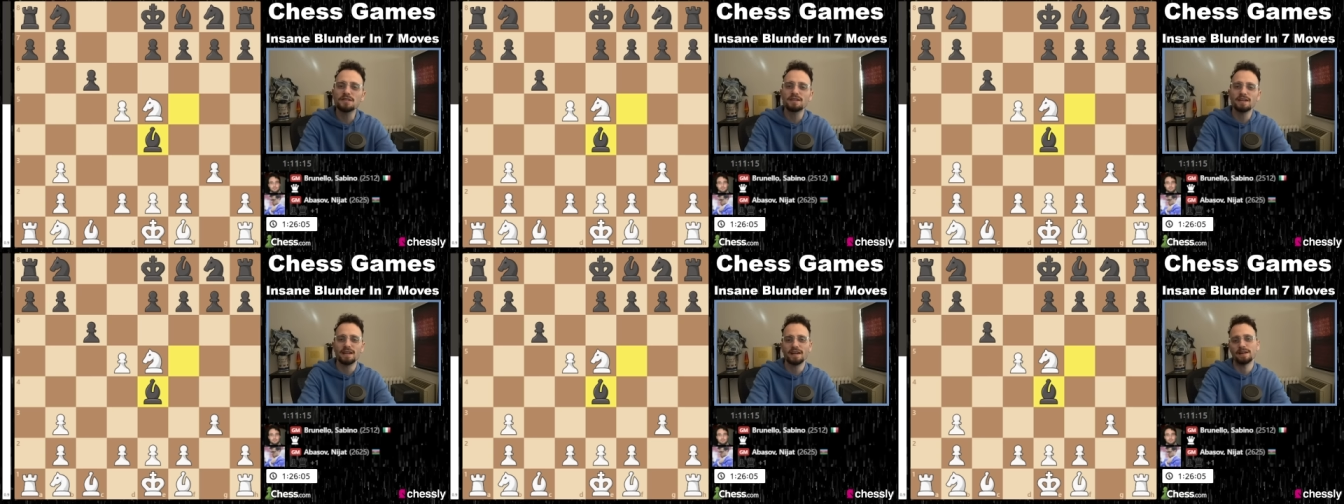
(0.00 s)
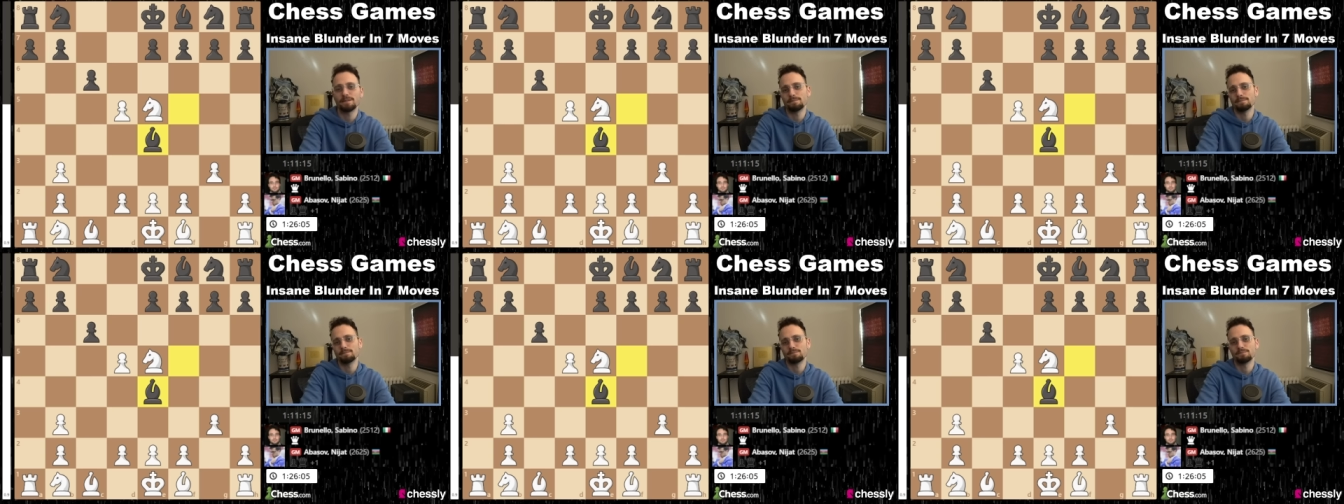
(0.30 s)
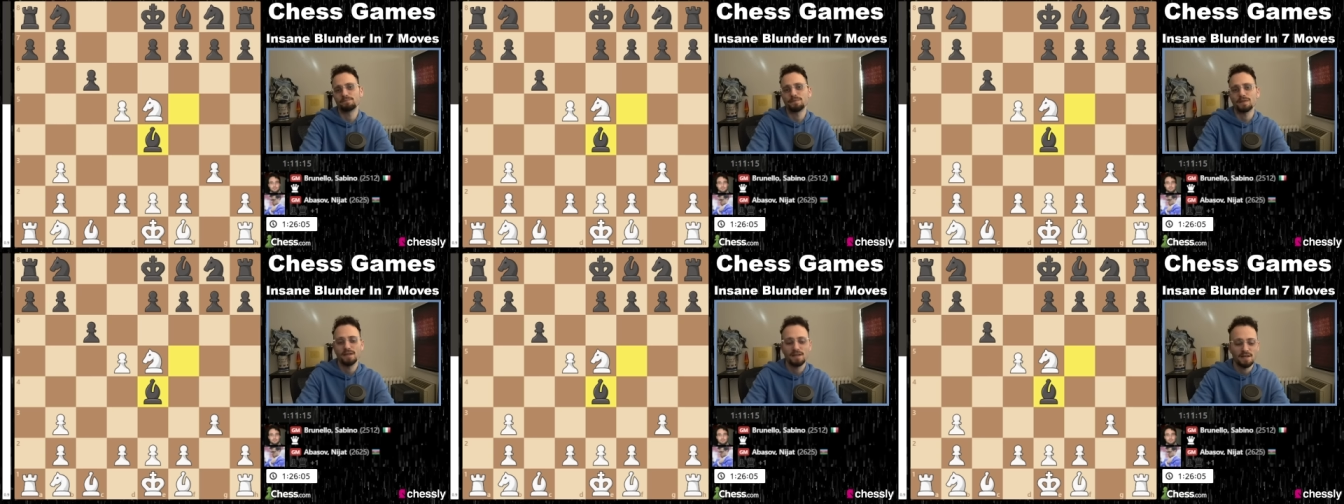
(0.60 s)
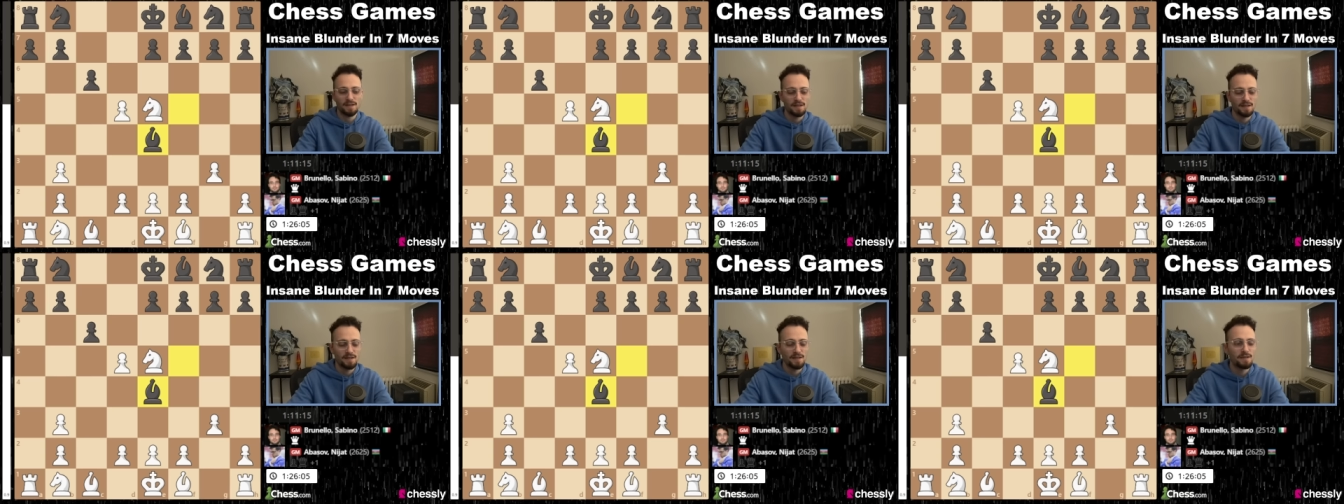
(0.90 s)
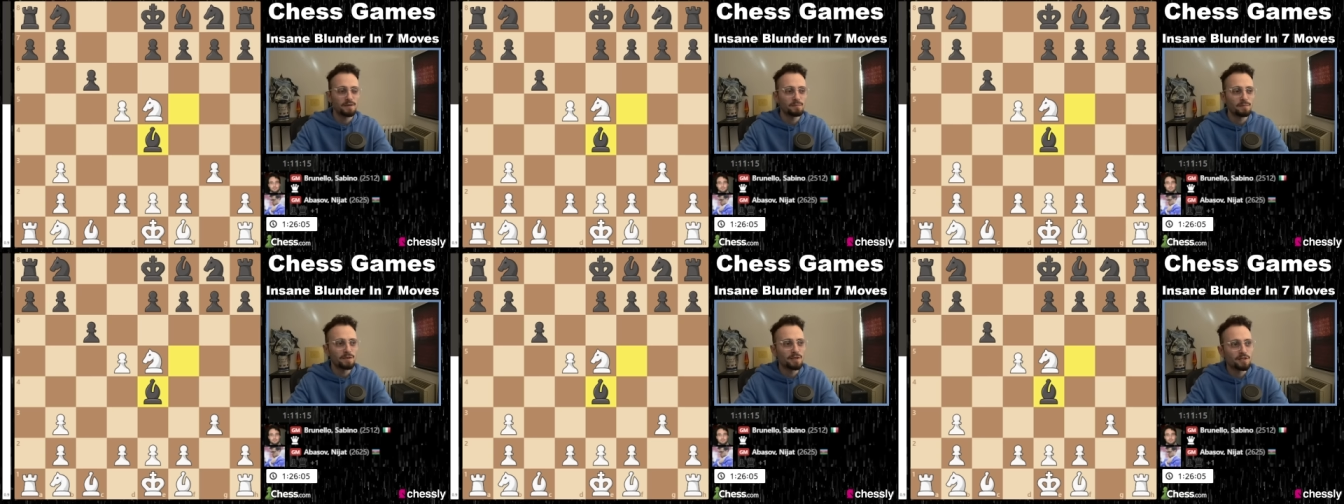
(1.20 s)
the game
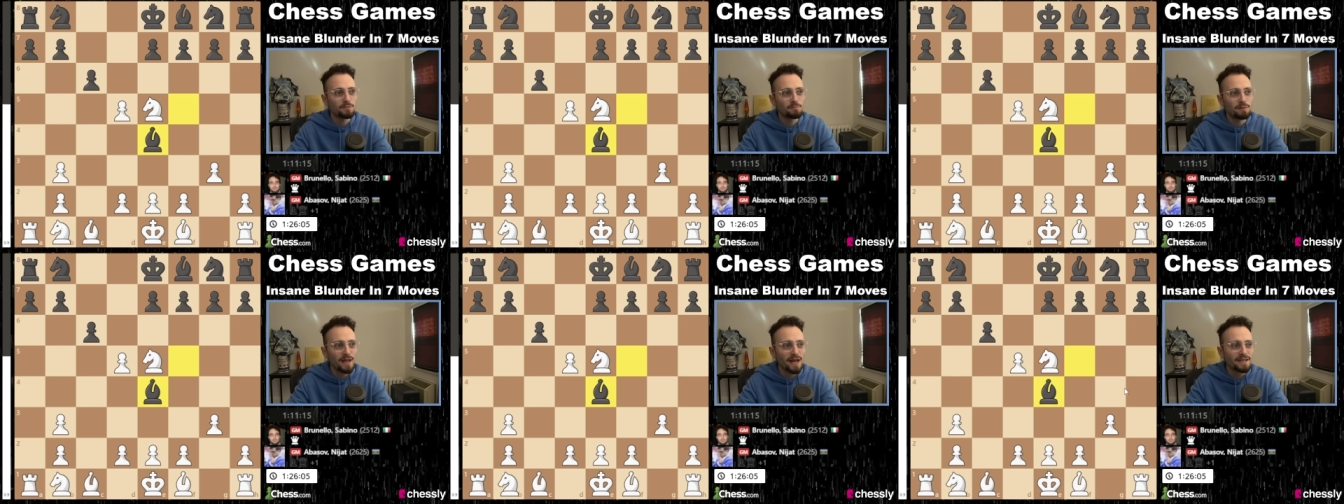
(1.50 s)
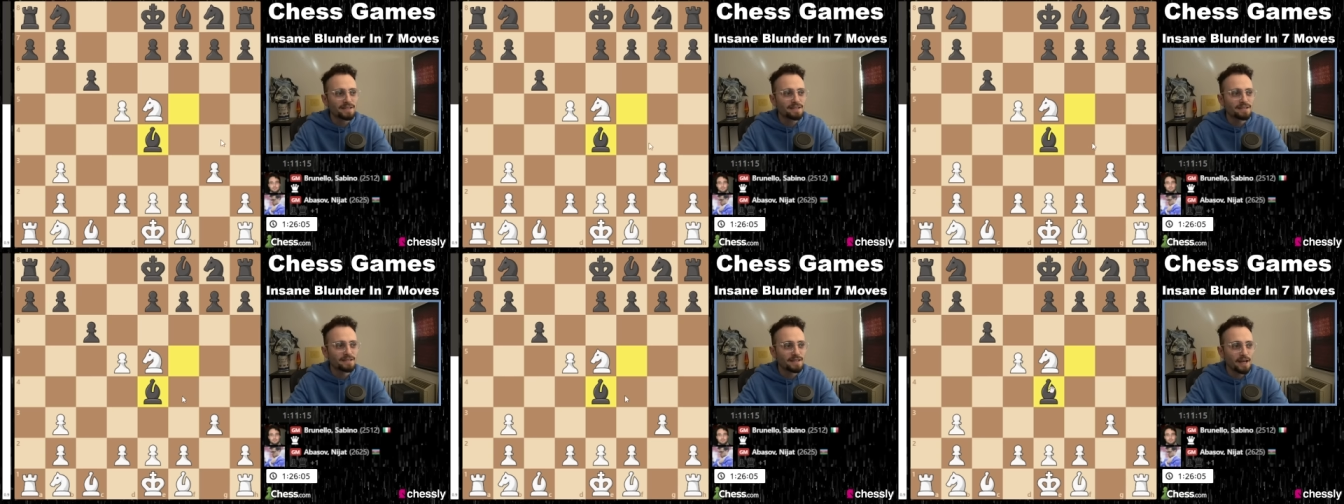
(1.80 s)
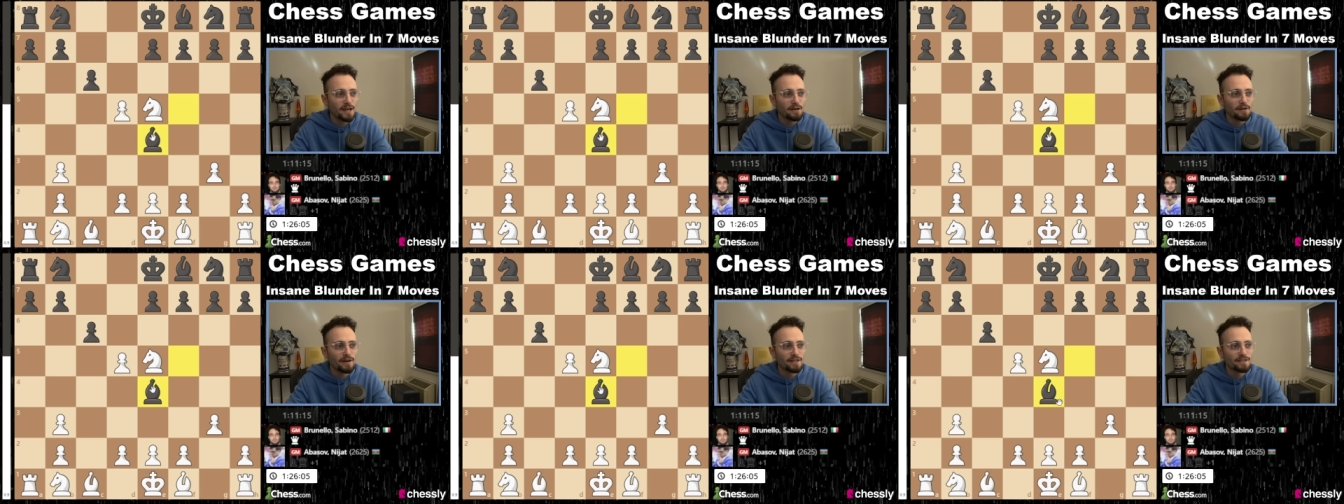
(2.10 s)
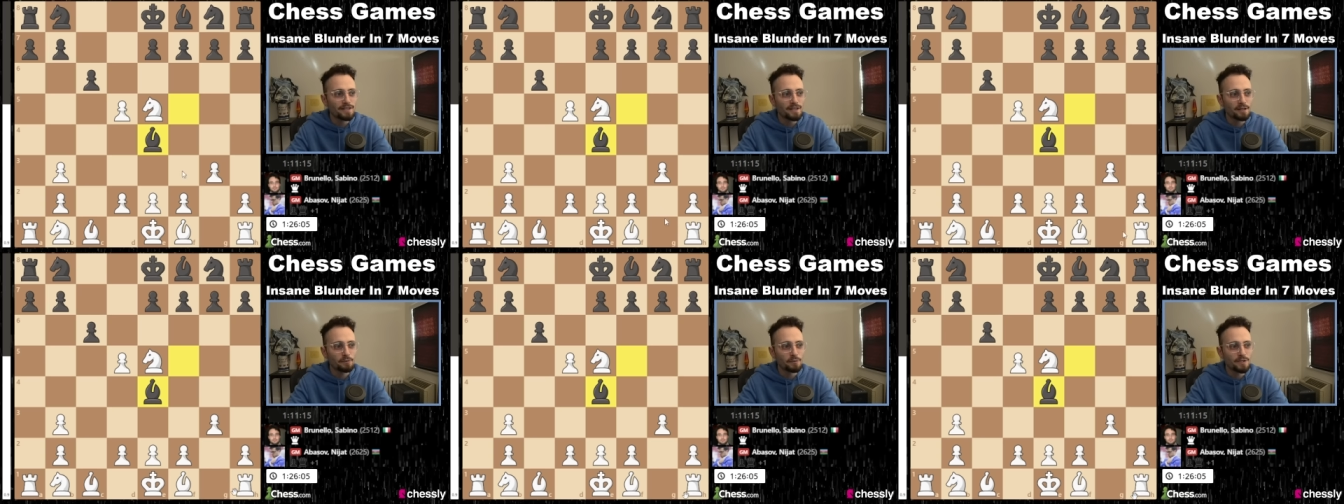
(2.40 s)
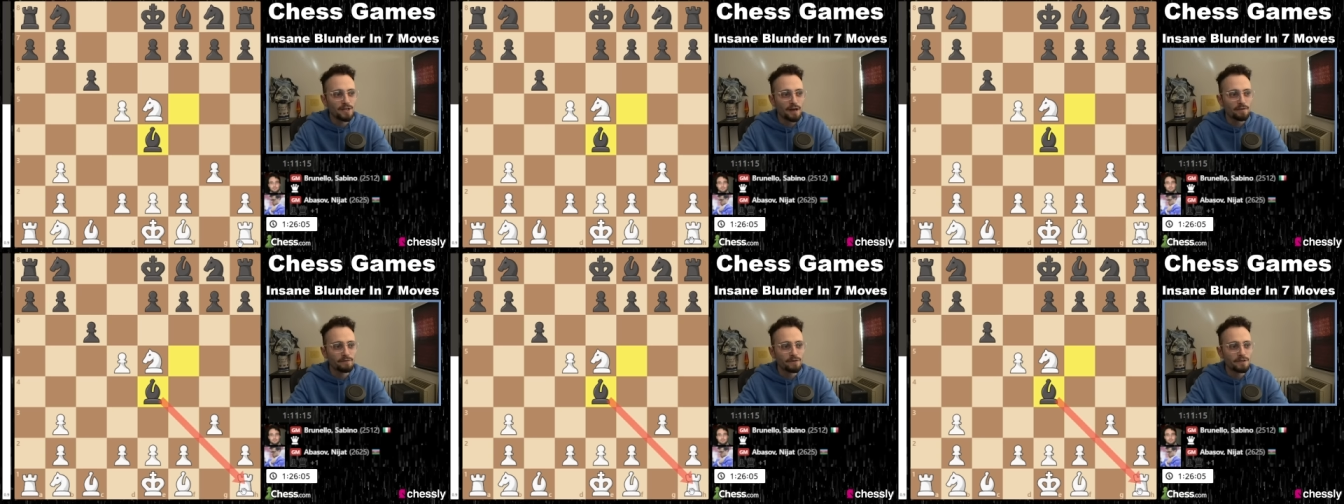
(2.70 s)
because black's entire idea
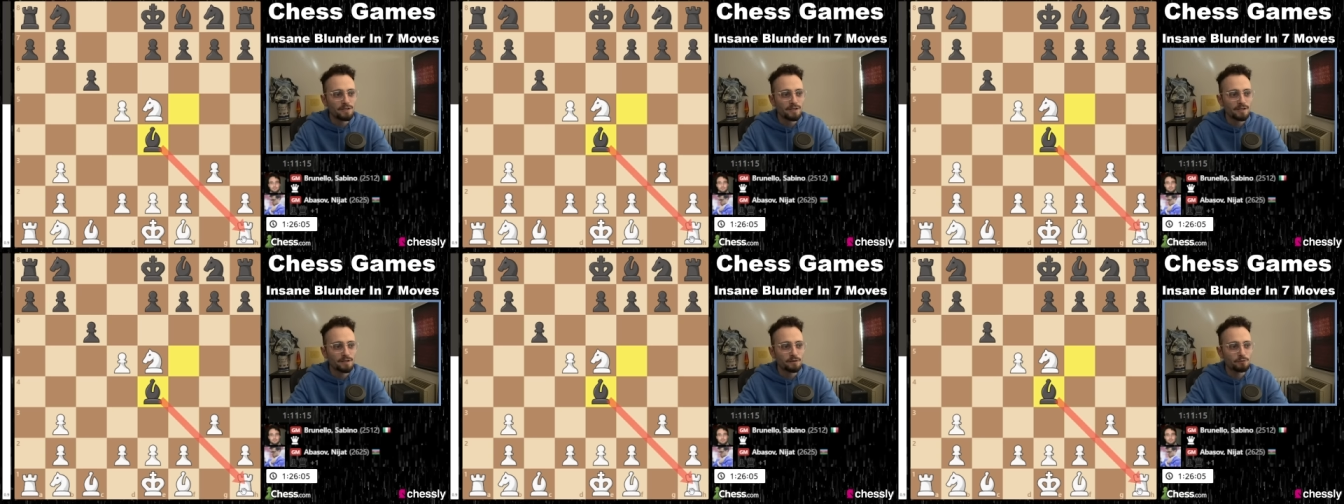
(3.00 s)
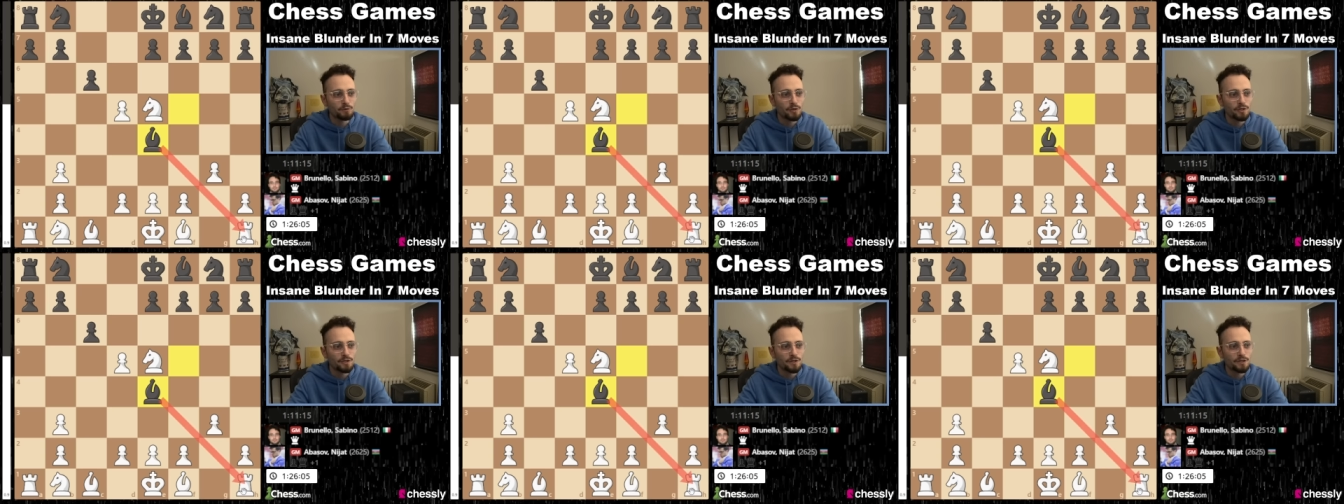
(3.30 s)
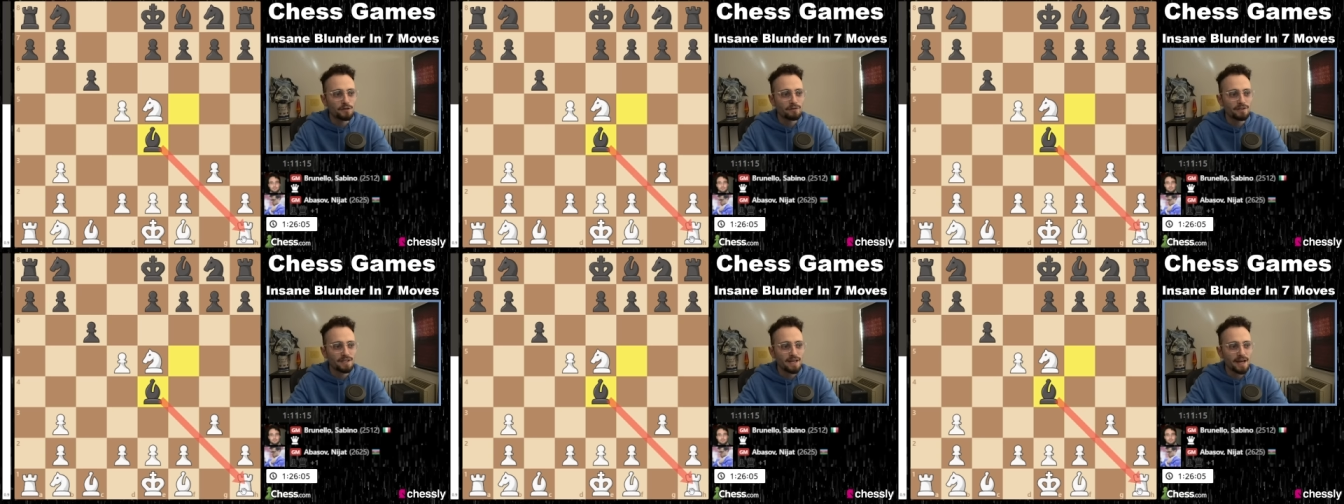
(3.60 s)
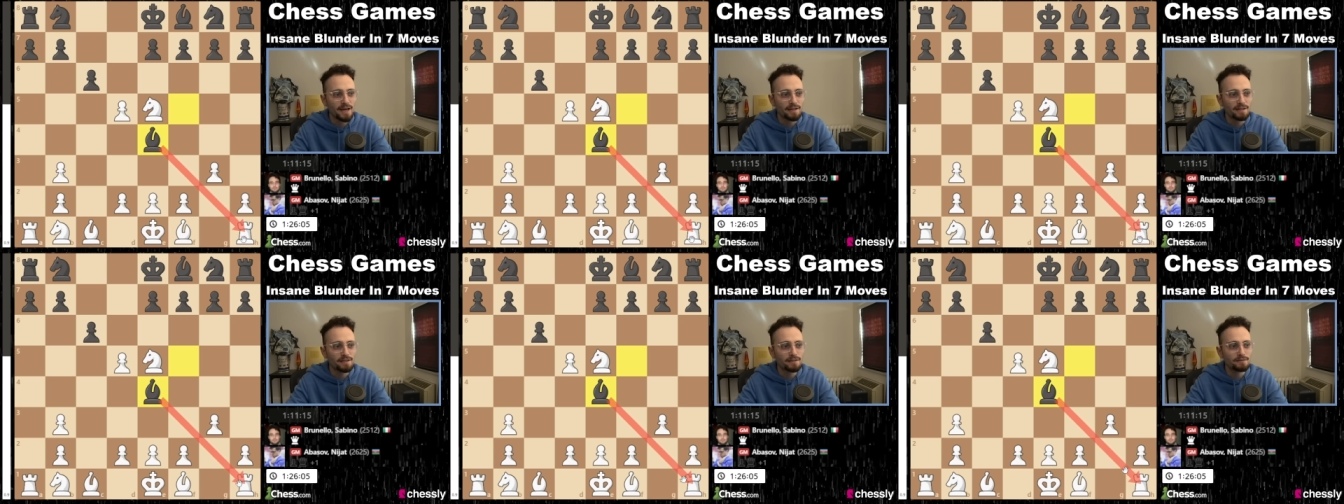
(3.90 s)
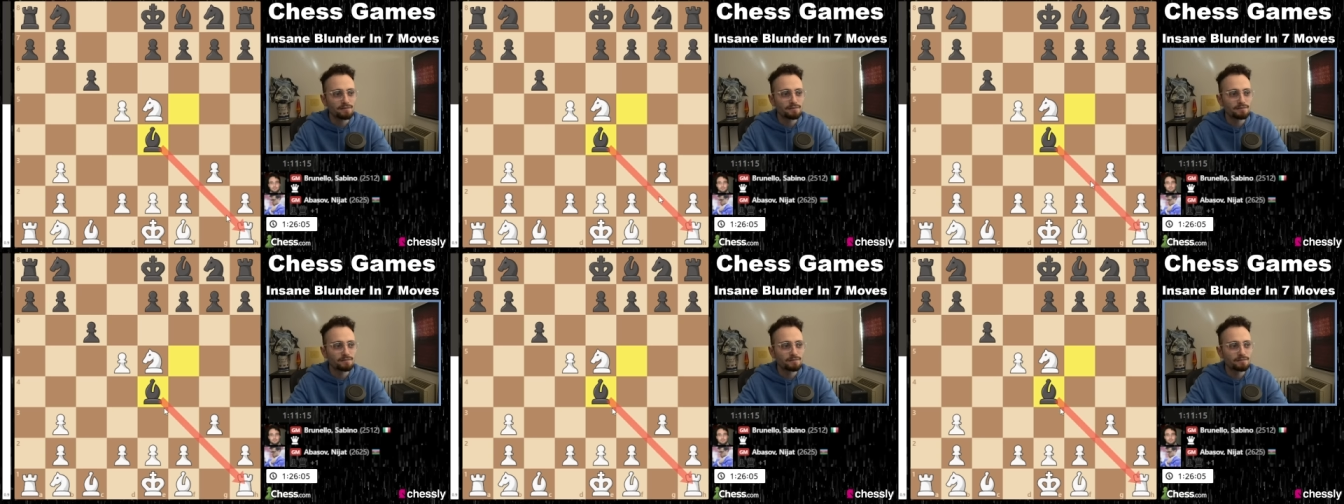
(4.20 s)
was obviously the rook is under attack,